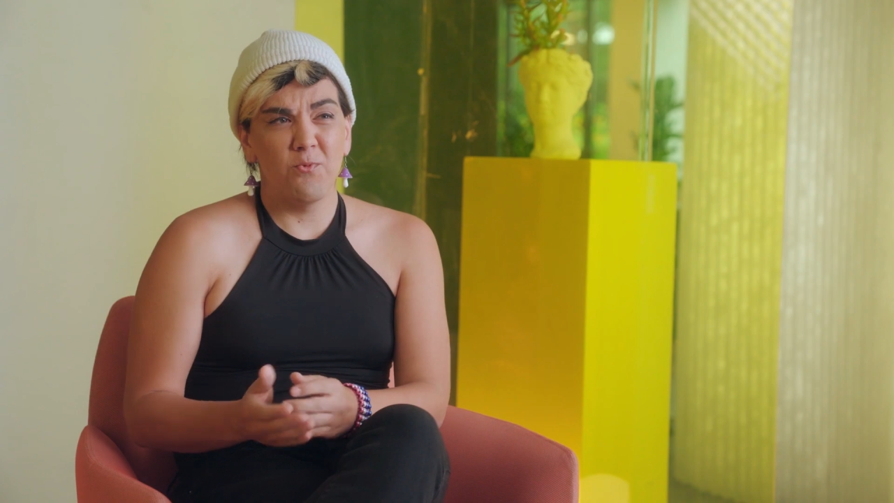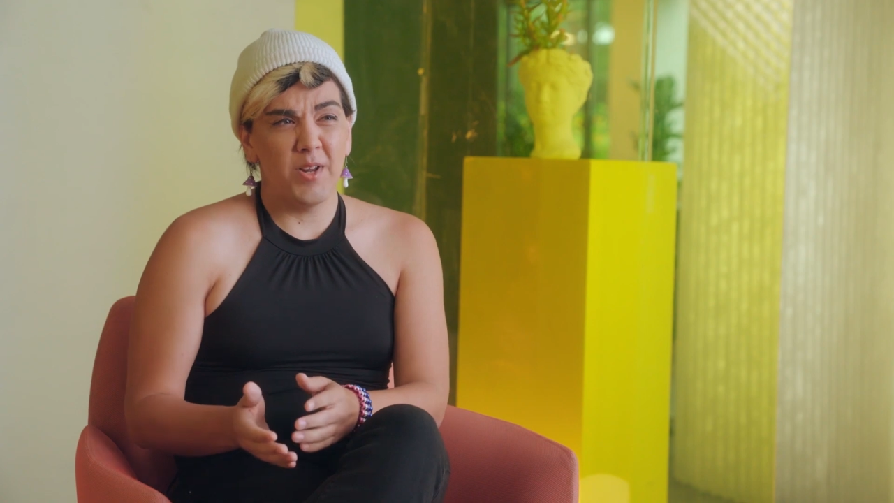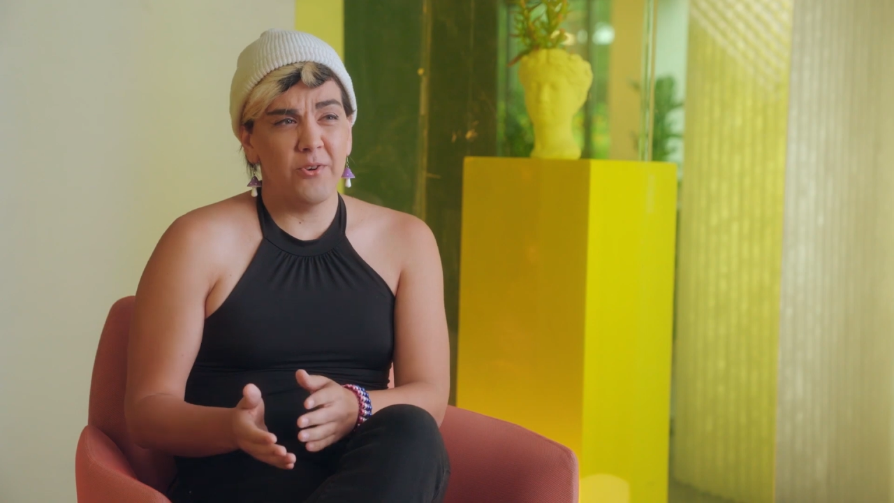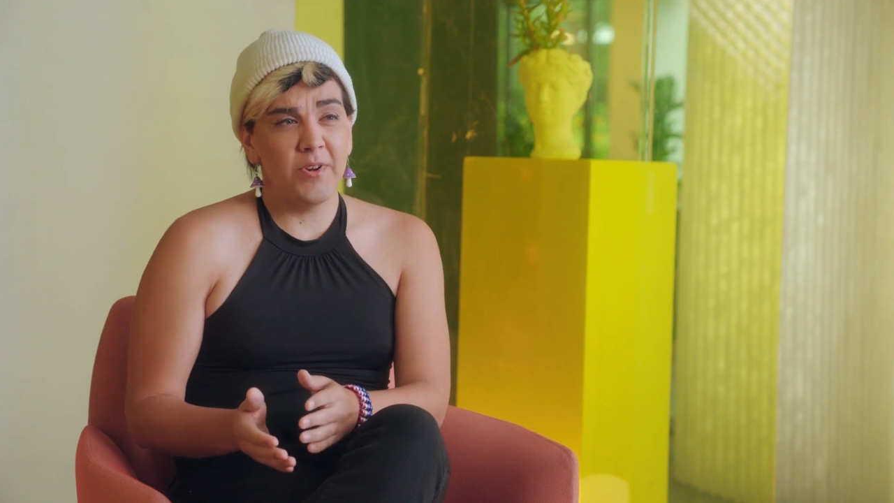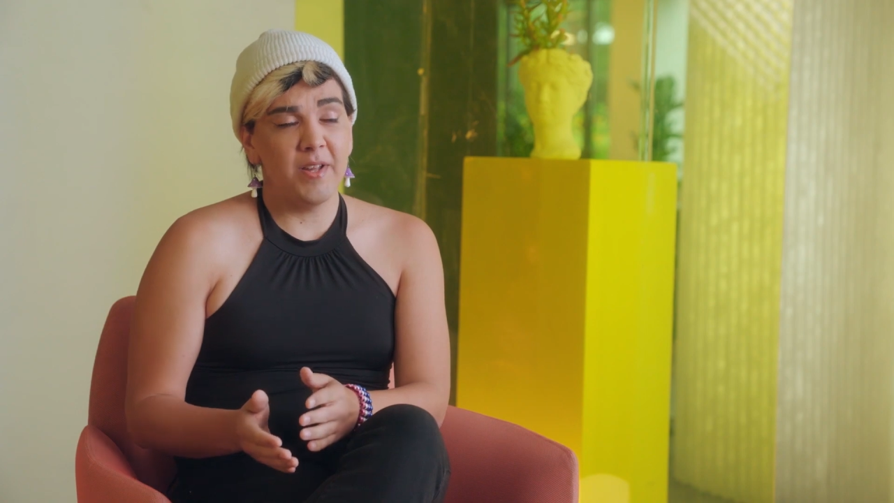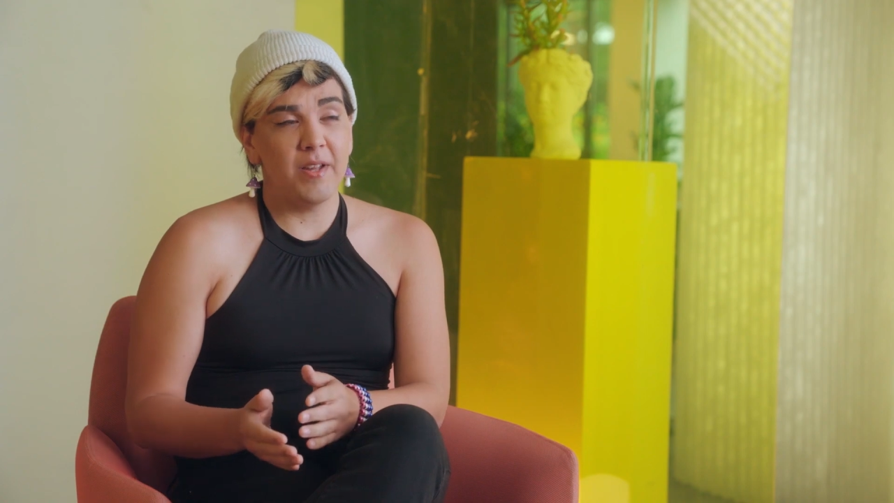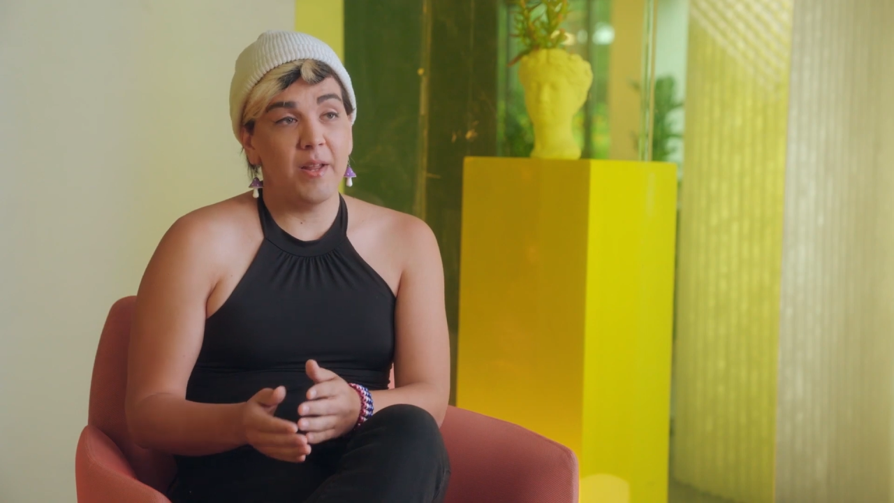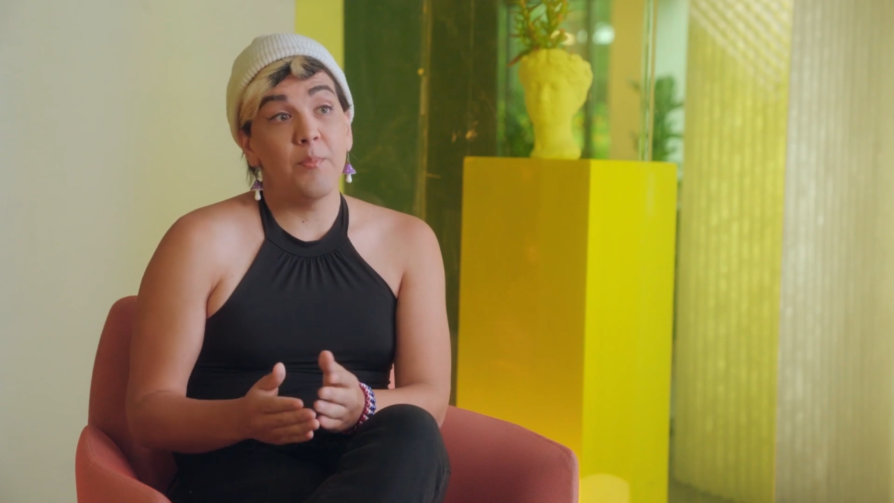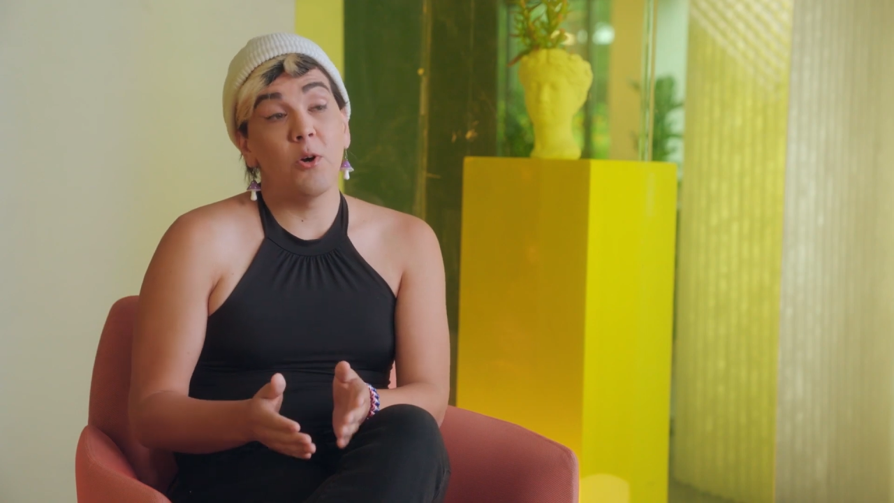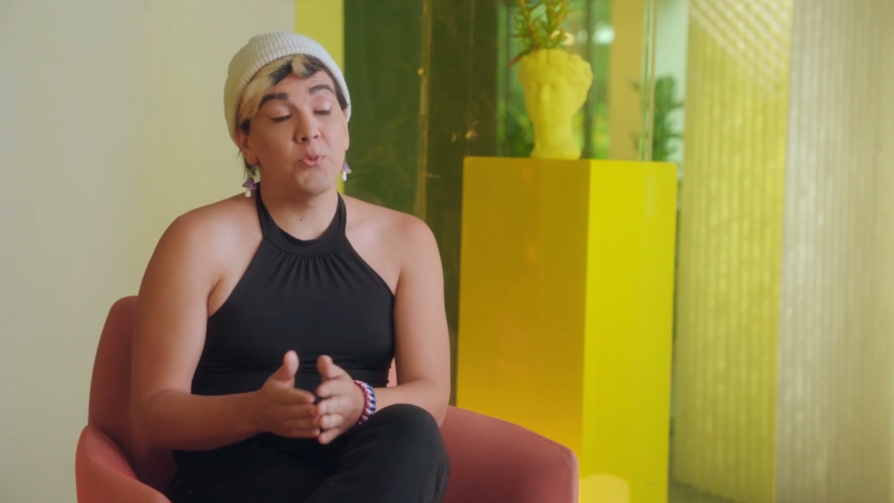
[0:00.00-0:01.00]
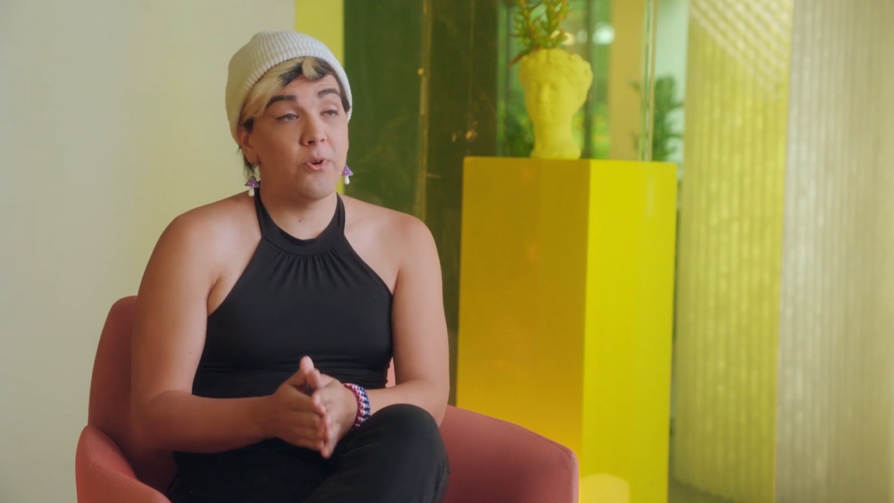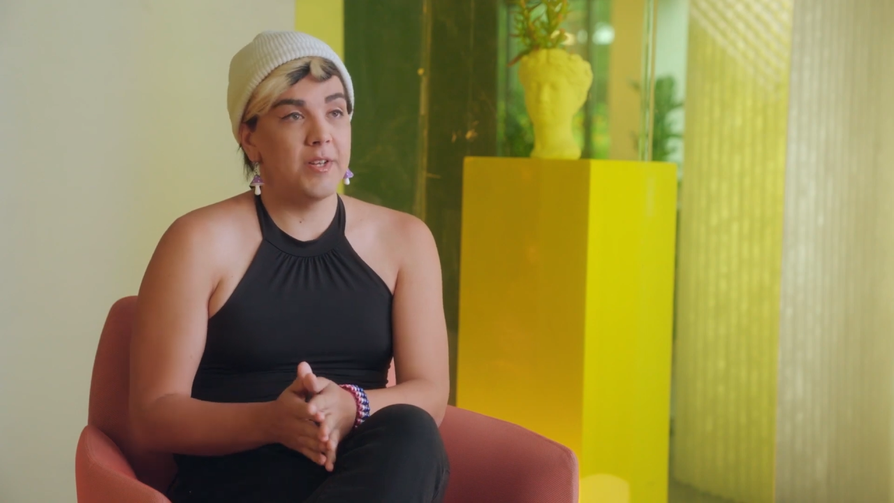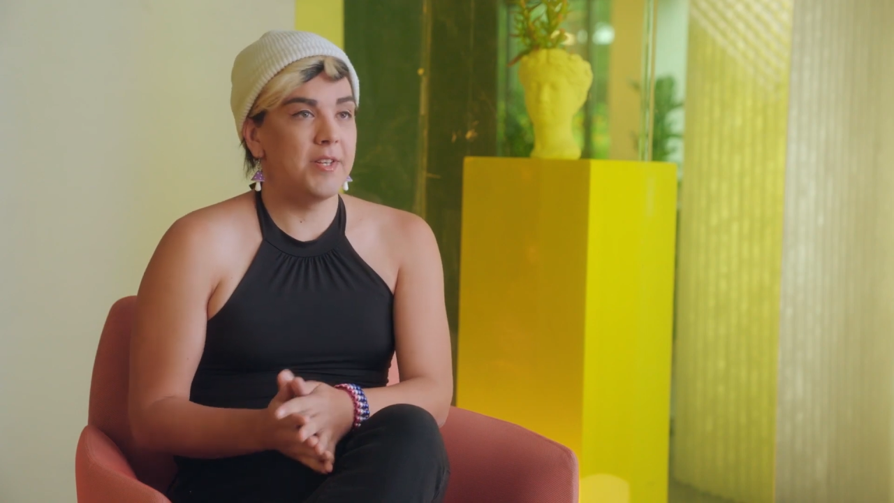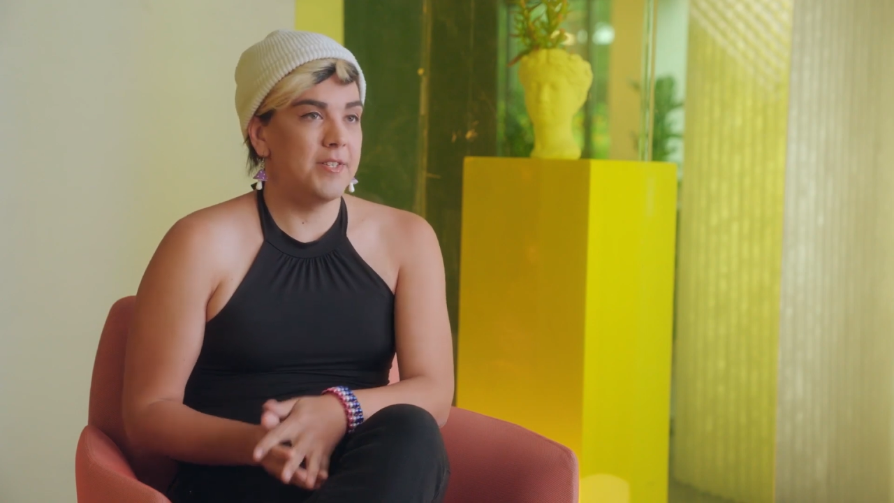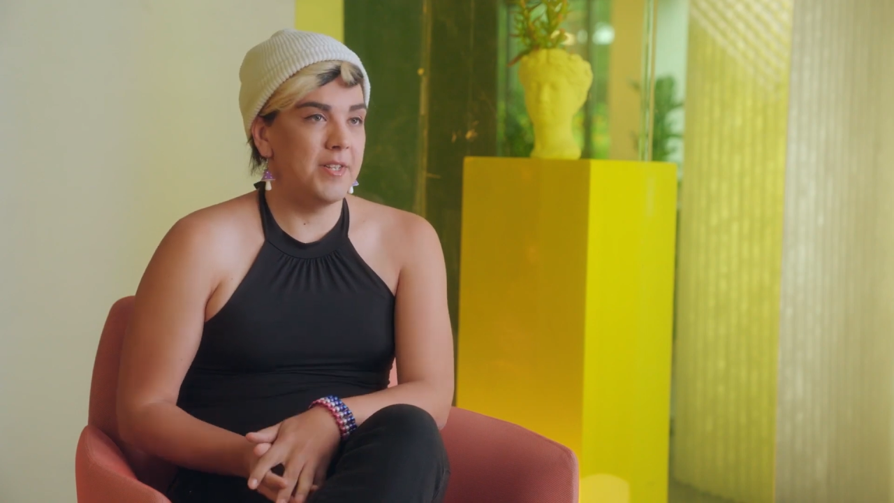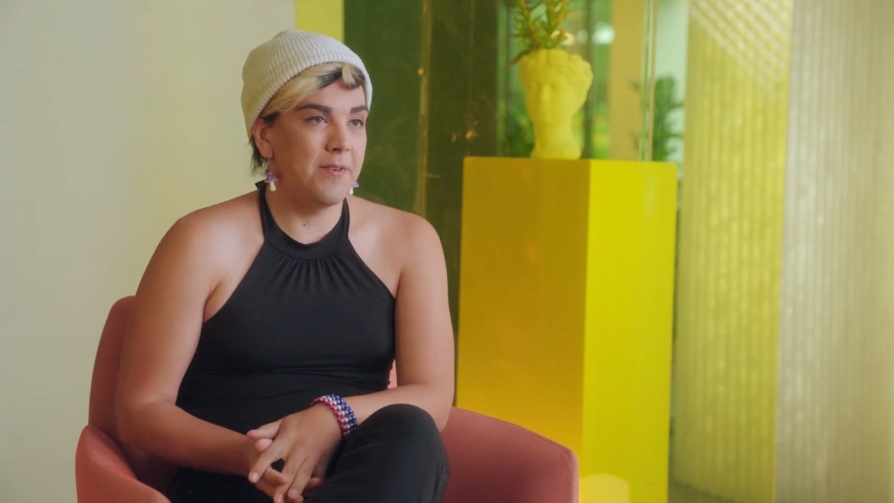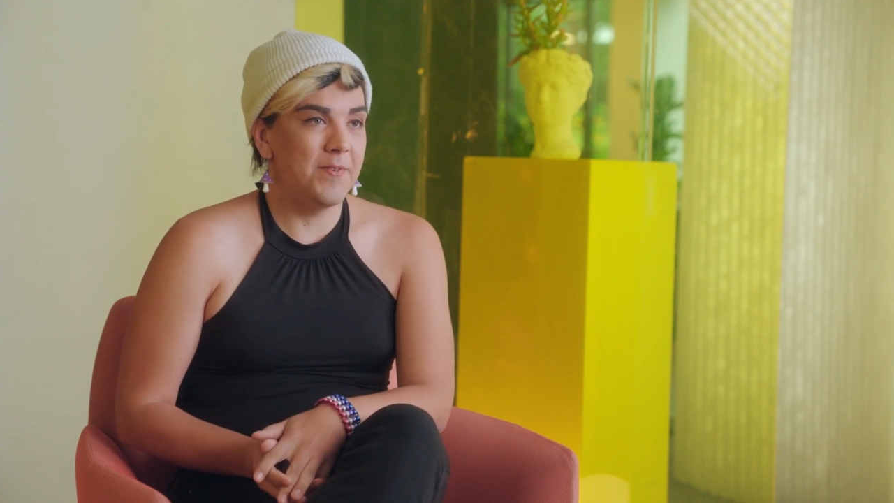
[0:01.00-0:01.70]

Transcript: rendering, and post-processing